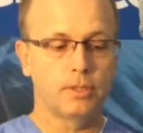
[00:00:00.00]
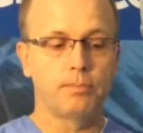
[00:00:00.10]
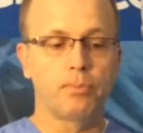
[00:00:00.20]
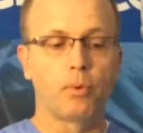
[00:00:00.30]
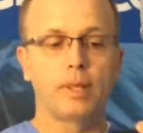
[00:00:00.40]
It's
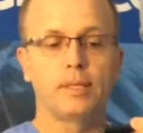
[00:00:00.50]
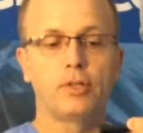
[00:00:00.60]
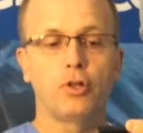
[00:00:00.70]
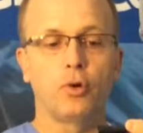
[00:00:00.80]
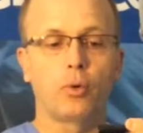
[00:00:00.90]
important
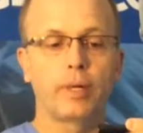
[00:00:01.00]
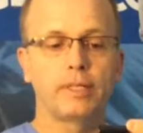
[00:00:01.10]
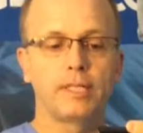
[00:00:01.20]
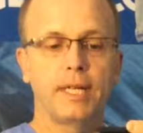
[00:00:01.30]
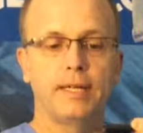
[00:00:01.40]
that you
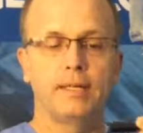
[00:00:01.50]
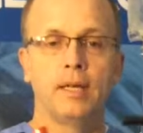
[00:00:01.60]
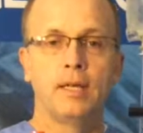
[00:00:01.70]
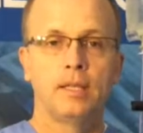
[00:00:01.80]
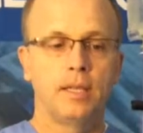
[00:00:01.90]
orientate
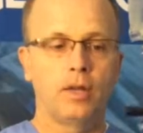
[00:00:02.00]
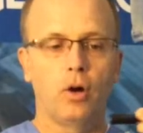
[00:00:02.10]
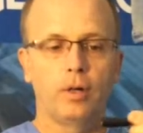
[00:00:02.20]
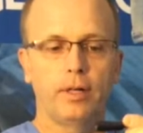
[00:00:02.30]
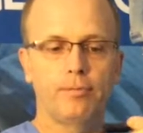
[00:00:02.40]
the
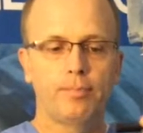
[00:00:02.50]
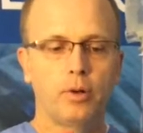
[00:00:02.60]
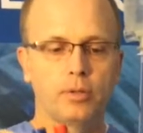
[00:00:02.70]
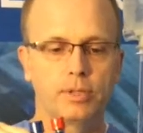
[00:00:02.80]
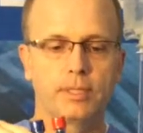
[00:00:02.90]
RF
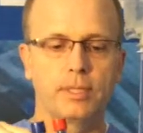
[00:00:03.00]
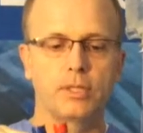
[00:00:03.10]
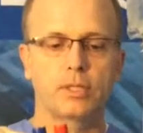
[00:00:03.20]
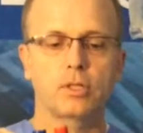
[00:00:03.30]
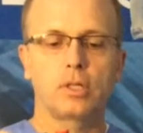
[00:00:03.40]
post at the
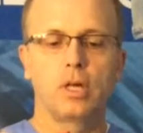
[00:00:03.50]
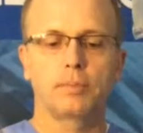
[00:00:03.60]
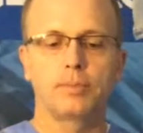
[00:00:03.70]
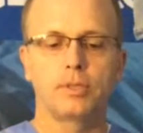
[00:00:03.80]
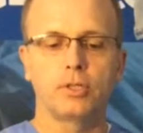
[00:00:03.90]
6
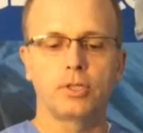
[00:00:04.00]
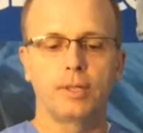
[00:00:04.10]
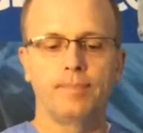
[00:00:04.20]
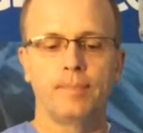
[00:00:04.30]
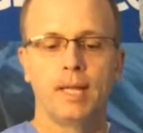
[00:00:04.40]
o'clock
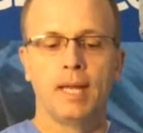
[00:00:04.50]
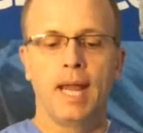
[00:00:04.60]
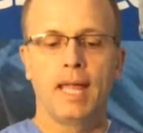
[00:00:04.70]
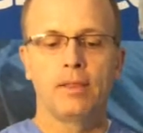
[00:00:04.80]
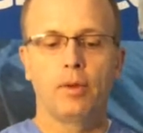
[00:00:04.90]
position
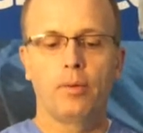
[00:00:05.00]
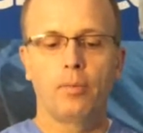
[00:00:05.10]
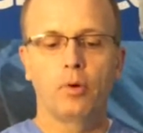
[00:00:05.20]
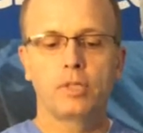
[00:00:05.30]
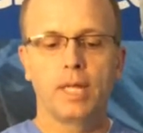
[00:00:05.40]
and then
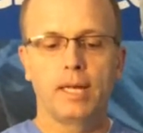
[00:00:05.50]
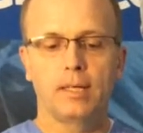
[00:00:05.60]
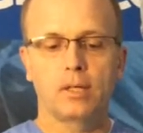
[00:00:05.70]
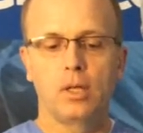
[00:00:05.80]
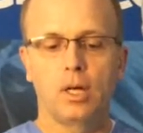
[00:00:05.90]

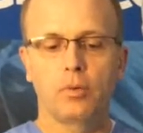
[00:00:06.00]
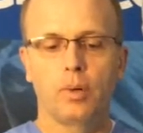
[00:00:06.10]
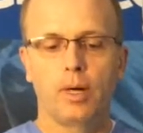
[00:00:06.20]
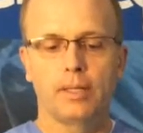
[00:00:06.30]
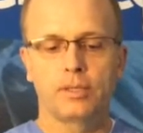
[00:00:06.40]
rotate
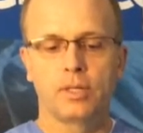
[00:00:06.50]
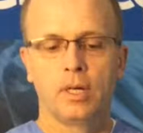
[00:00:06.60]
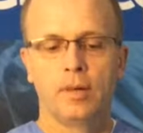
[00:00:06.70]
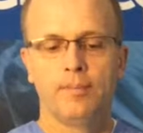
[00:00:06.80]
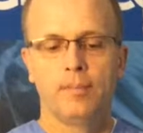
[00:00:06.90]
clockwise
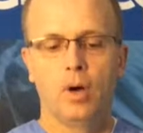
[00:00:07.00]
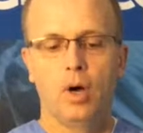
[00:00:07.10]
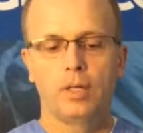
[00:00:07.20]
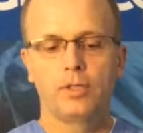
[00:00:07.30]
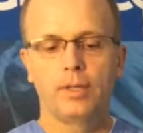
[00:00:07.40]

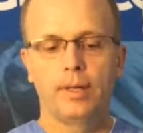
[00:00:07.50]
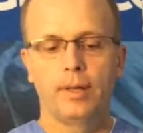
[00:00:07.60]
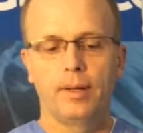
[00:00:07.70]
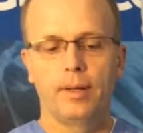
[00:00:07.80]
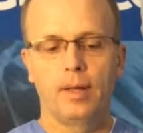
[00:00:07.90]
onto
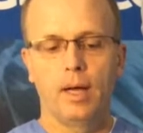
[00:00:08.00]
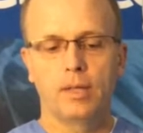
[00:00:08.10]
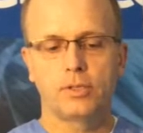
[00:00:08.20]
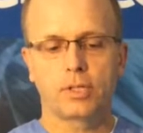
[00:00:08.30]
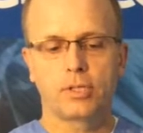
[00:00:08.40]
the
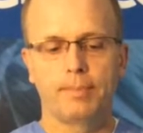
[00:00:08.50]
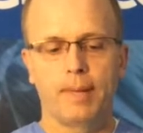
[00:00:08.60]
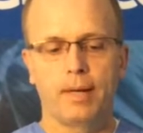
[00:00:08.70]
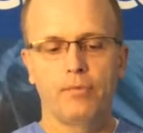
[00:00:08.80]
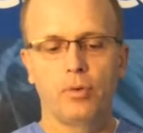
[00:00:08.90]
suction
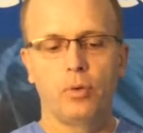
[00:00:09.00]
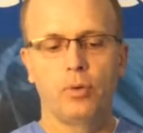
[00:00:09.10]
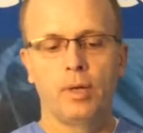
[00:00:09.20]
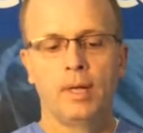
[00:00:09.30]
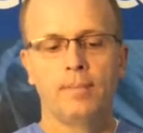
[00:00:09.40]

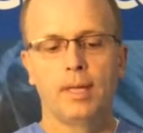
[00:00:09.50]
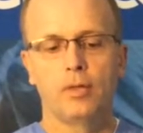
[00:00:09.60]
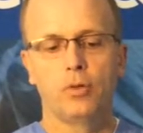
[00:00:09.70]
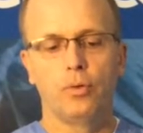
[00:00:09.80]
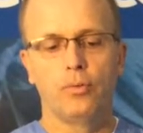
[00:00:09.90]
manifold
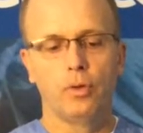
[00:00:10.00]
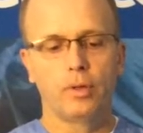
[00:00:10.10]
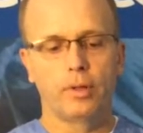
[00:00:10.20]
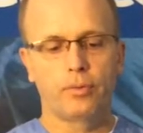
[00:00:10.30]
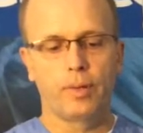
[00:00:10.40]
until it
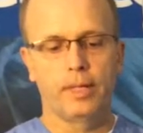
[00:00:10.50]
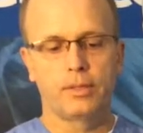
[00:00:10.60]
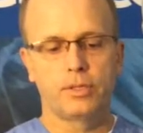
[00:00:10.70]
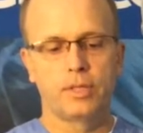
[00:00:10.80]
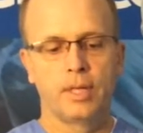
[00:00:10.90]
fully
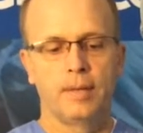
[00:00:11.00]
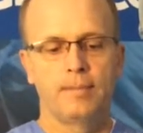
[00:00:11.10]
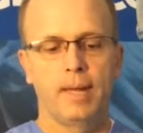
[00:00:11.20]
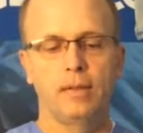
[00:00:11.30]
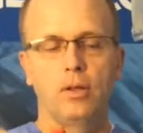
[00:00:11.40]
threads
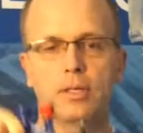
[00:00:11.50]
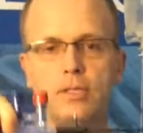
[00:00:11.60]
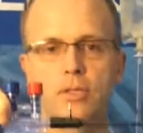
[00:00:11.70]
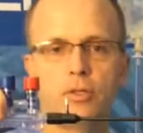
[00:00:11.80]
and locks it